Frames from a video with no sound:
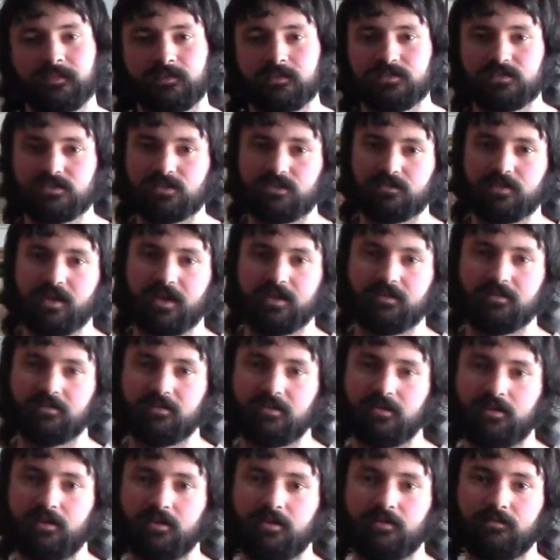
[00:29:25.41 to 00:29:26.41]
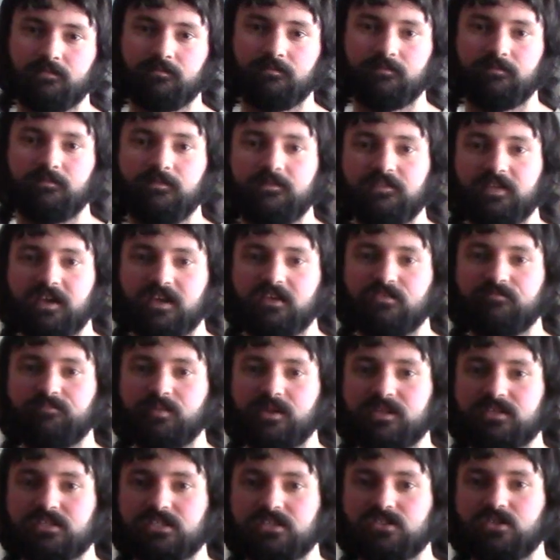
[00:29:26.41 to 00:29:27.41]
so then they've
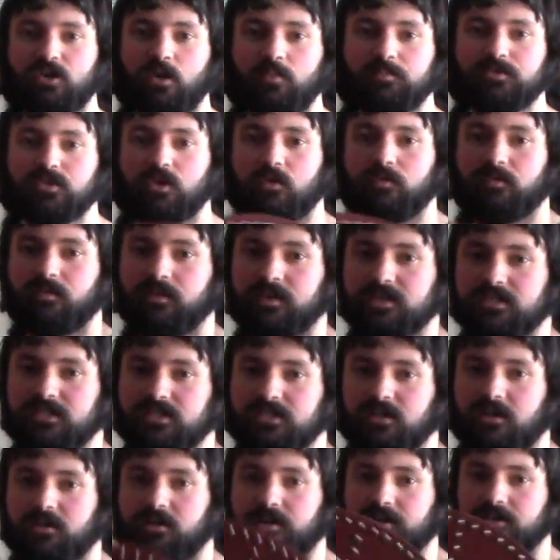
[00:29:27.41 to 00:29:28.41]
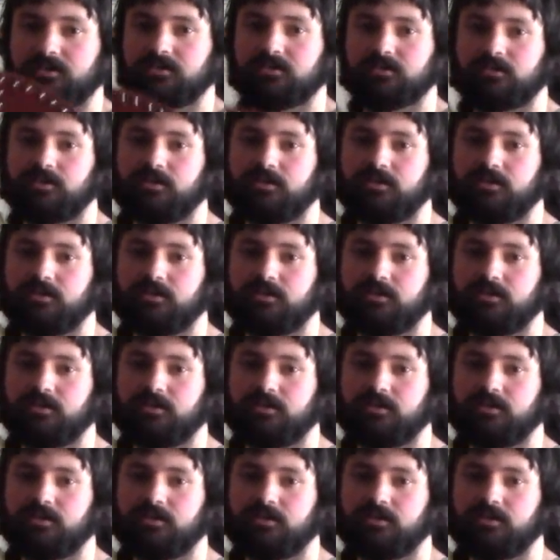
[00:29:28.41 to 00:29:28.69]
been stopped on this side,